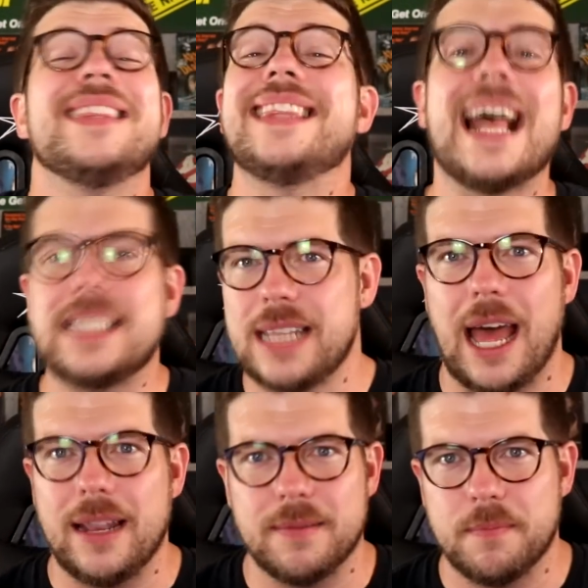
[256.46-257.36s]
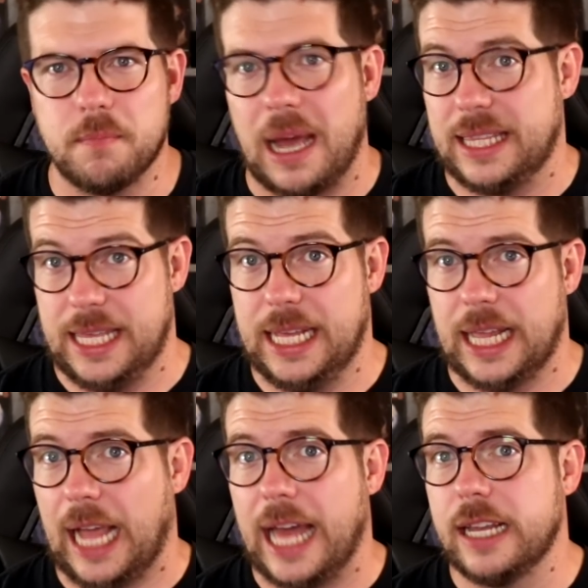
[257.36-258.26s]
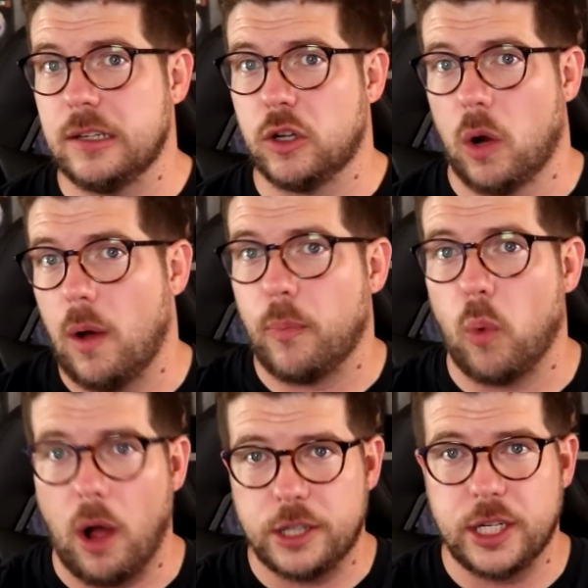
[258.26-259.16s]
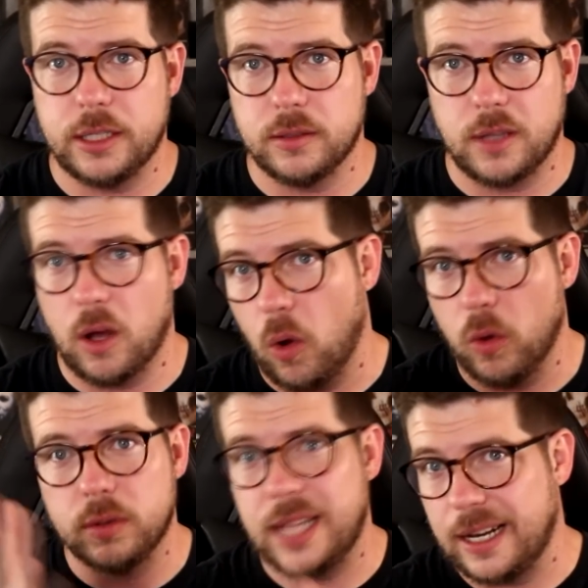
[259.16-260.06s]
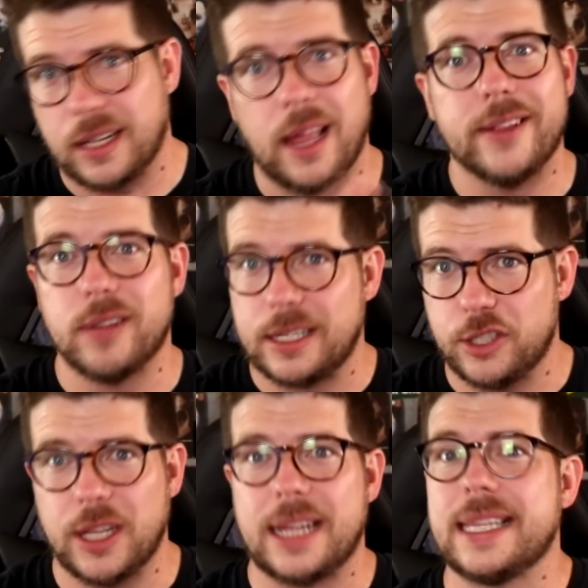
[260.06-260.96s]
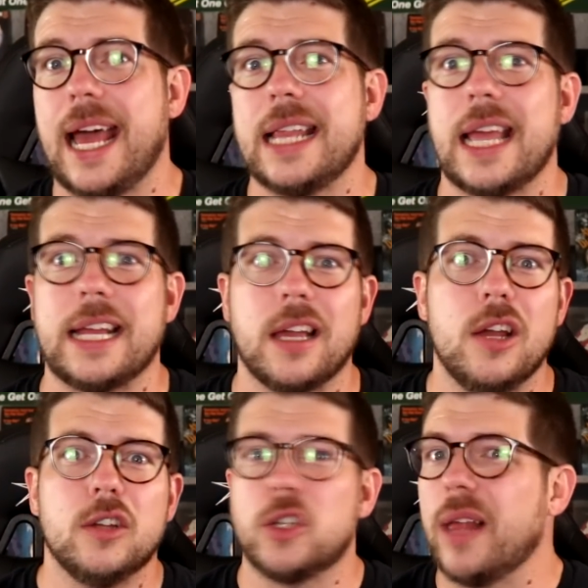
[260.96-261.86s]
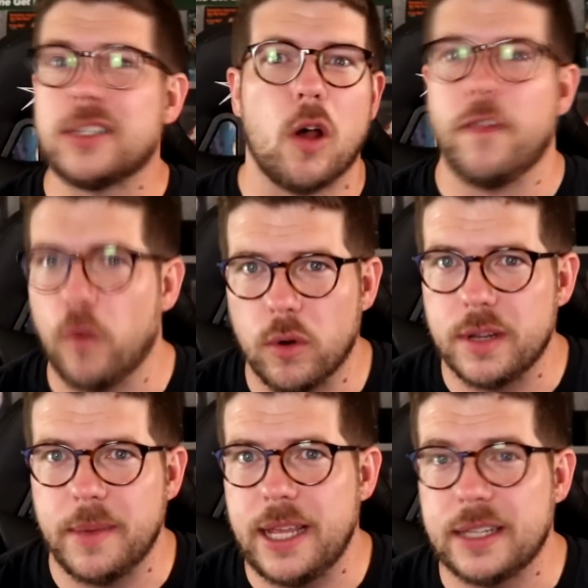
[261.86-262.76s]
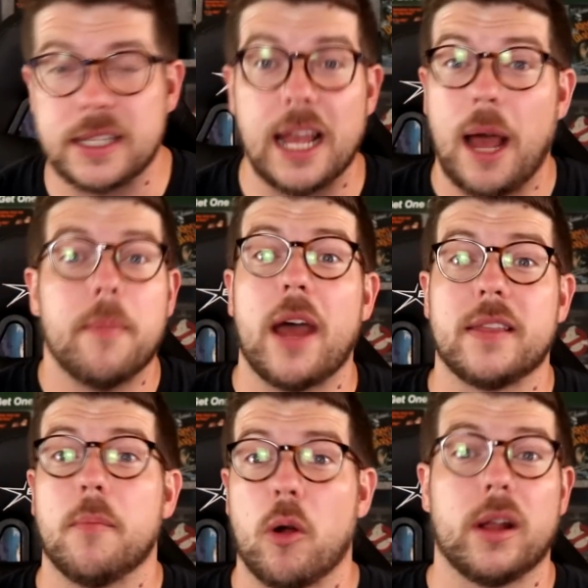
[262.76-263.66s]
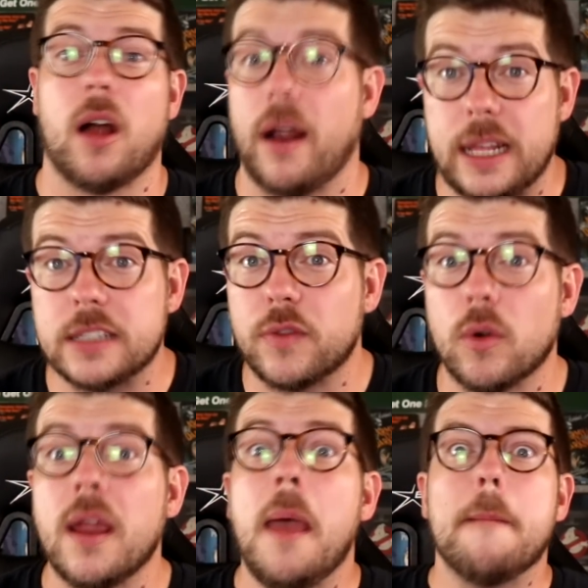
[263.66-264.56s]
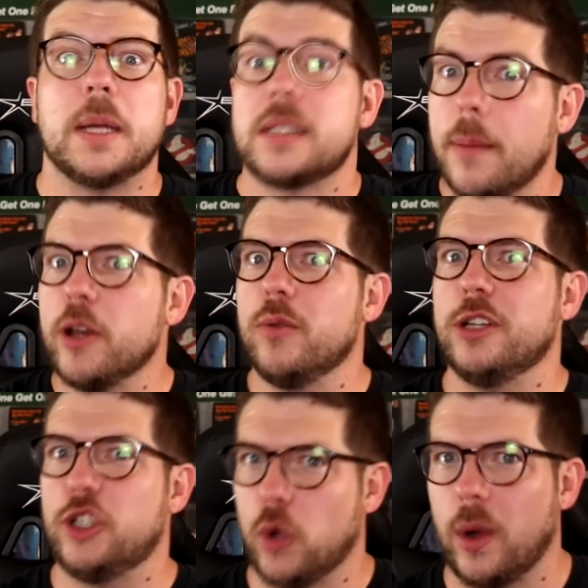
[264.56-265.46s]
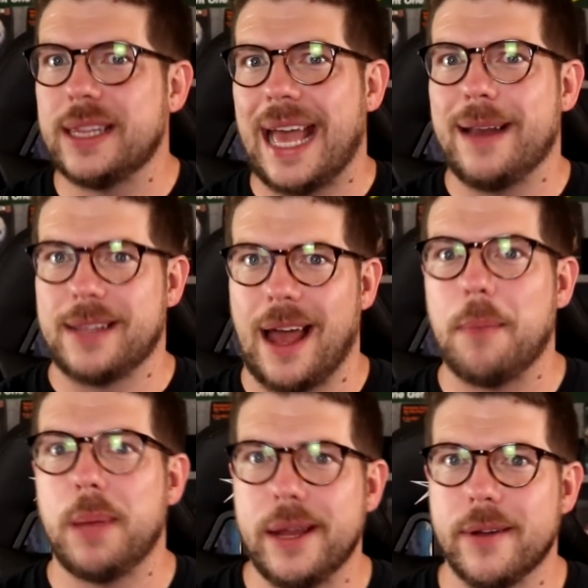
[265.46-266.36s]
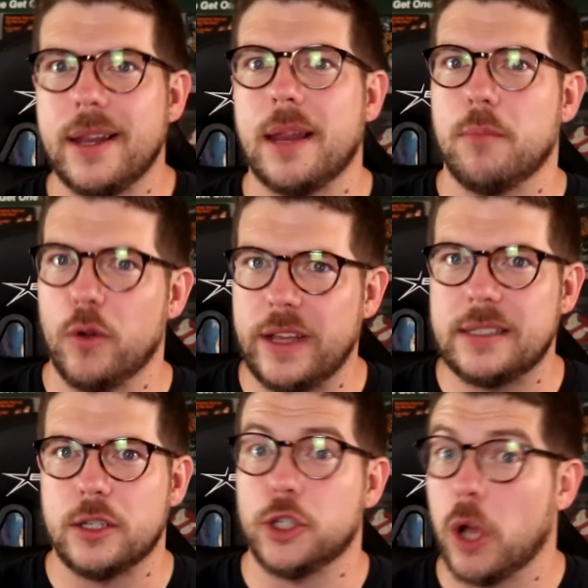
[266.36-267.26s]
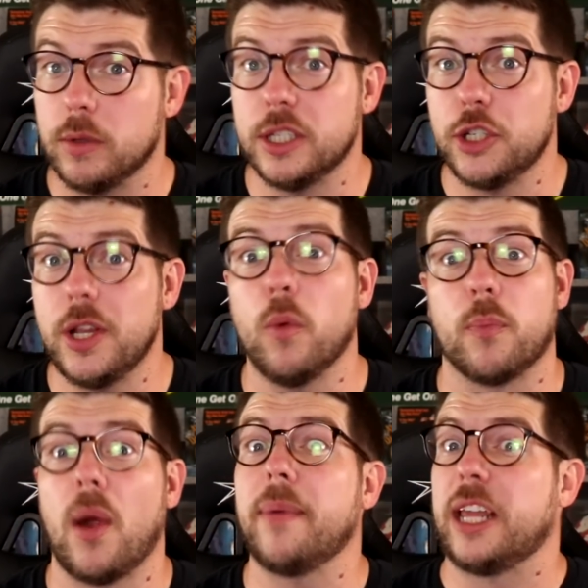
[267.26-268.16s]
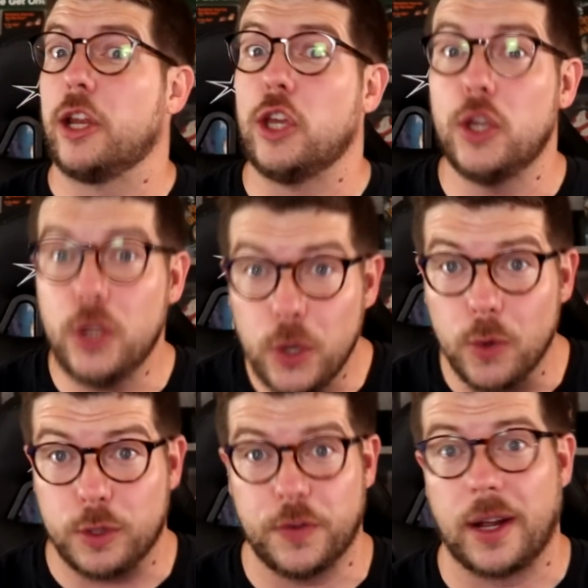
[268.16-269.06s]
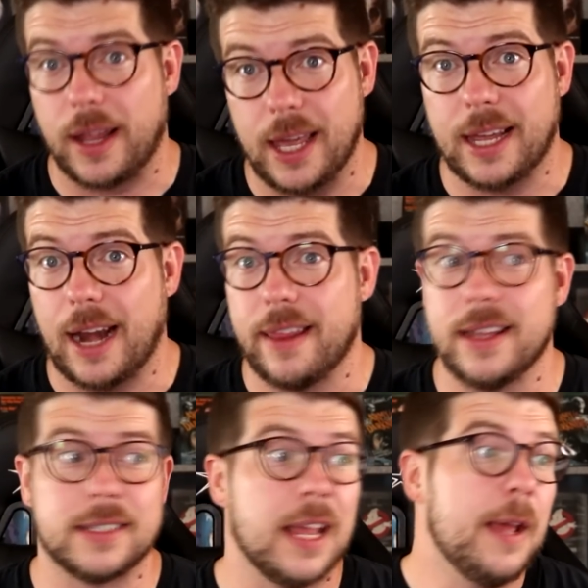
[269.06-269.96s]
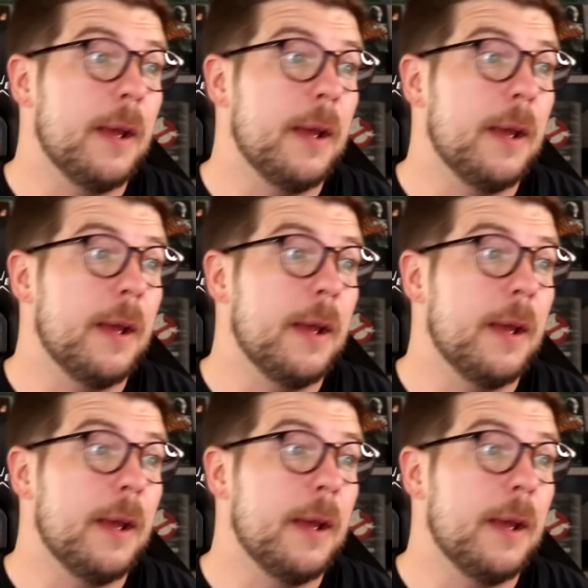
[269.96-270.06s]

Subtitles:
that's not my thing. Like, I didn't grow up watching the old Technicolor, like, shit like that. Like, so that's all foreign to me. I'm not the market audience for it. But someone who enjoyed that time period in movies and shows and shit would probably get a huge fucking kick out of this.